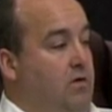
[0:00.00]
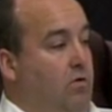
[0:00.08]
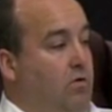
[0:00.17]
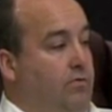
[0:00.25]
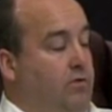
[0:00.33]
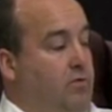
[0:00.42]

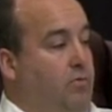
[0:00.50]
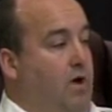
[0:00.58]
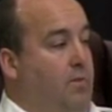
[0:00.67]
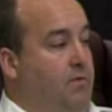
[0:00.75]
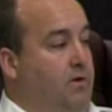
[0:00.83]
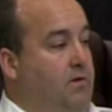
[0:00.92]
Overlook
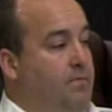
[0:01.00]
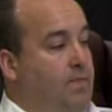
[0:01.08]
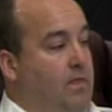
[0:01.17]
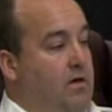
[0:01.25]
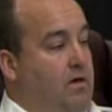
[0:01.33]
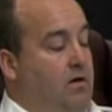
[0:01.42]
property,
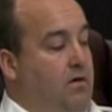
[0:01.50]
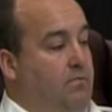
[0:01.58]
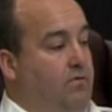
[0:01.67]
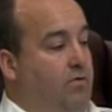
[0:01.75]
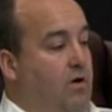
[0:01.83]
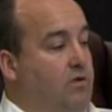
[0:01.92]

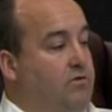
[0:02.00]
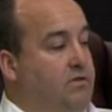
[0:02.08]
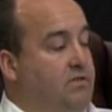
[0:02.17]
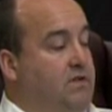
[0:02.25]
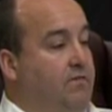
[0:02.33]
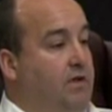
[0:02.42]
for
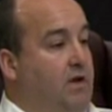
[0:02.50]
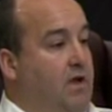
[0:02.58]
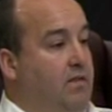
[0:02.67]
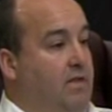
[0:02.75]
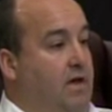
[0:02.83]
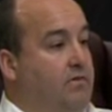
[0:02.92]

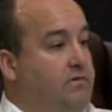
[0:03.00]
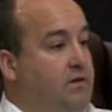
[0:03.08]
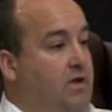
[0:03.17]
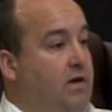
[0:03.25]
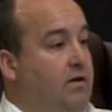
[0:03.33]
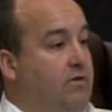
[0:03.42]

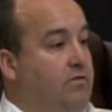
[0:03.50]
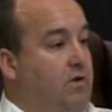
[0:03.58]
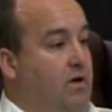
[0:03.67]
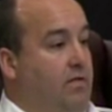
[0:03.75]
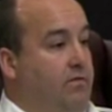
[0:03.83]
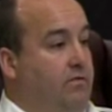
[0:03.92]

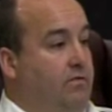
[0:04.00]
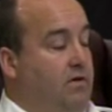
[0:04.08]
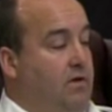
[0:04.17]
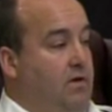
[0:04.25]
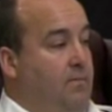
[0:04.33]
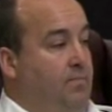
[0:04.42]
$179,900.
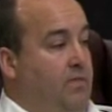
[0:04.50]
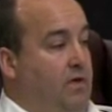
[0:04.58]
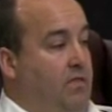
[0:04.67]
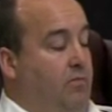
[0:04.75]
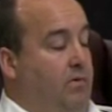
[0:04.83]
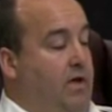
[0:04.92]

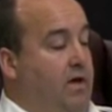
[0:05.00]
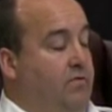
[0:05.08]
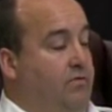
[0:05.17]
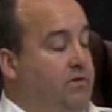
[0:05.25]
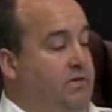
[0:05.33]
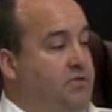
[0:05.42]
And then we asked
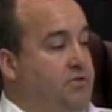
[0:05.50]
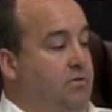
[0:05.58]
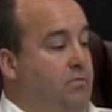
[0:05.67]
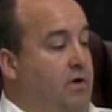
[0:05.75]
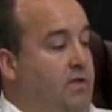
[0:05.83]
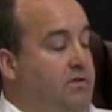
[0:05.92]
for additional money